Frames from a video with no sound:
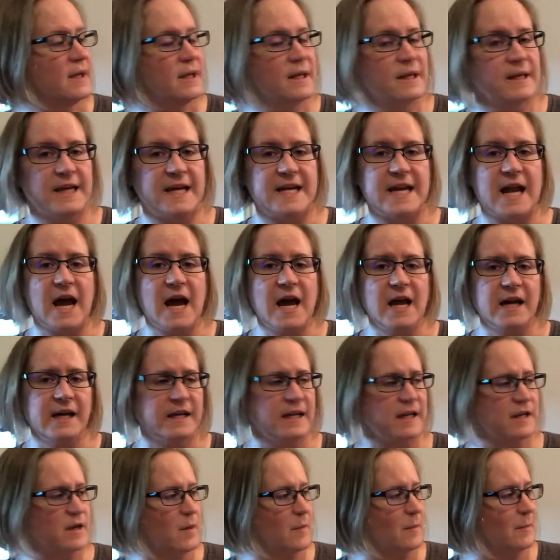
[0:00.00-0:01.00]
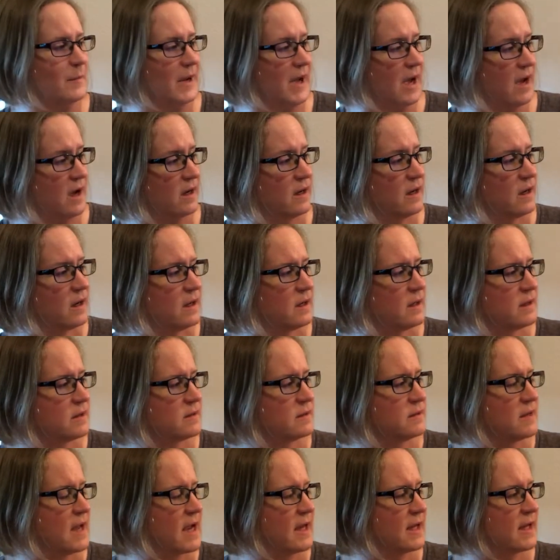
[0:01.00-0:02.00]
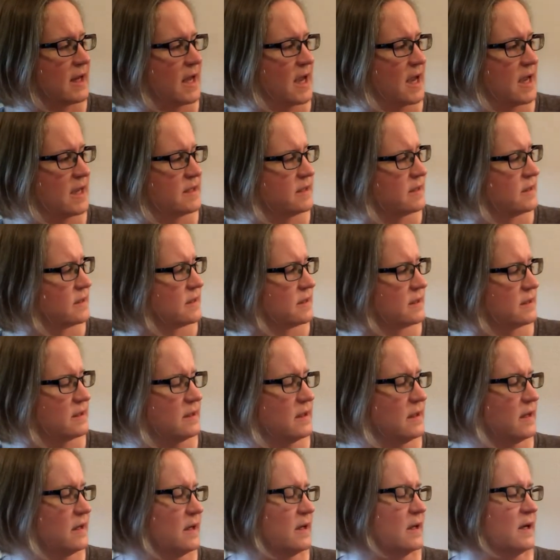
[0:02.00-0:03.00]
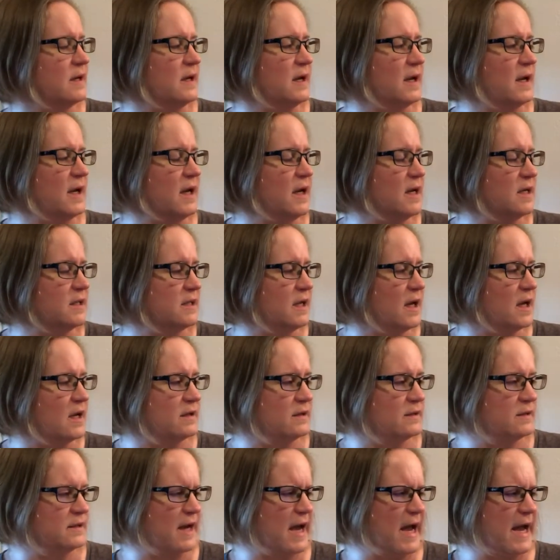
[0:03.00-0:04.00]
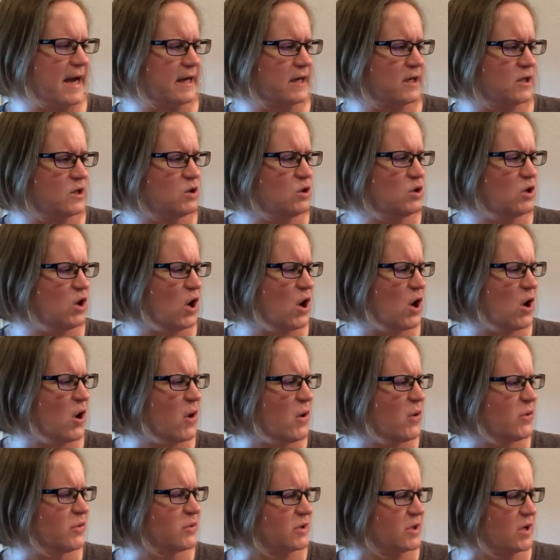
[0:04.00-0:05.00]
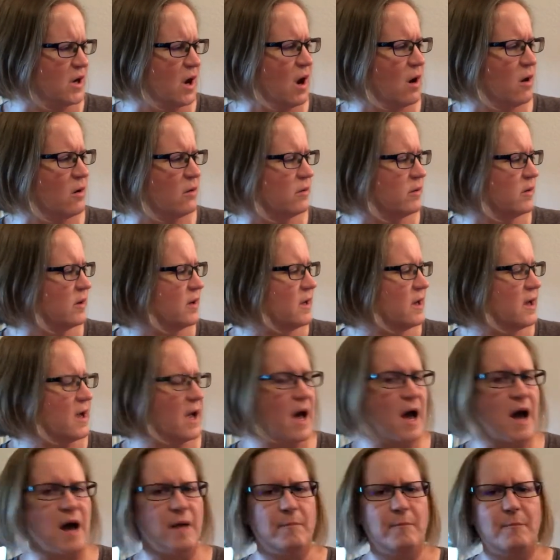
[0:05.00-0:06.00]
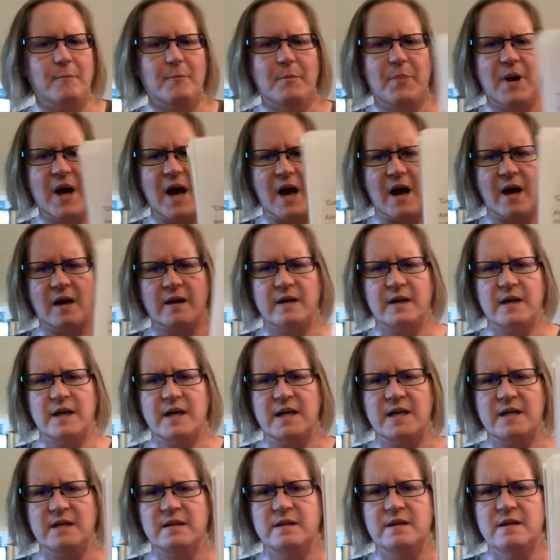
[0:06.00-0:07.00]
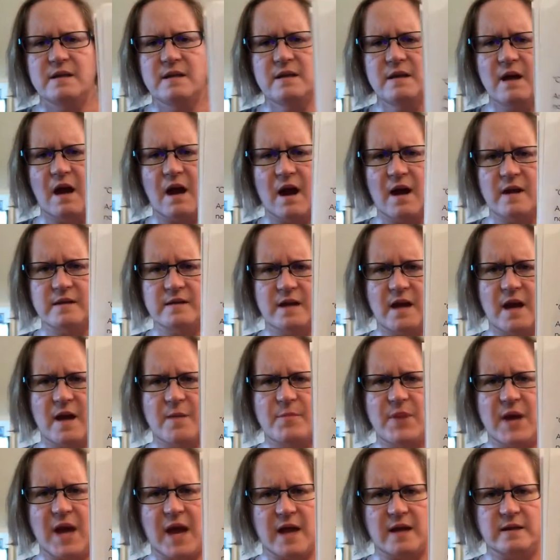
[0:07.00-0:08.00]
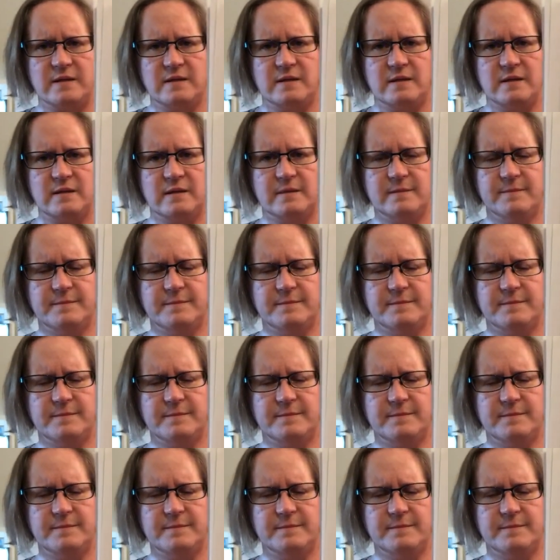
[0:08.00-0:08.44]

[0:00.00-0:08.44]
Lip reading: Can I get a bug? Zack asks. Ann tells Zack, no, no, a bug is not a pet.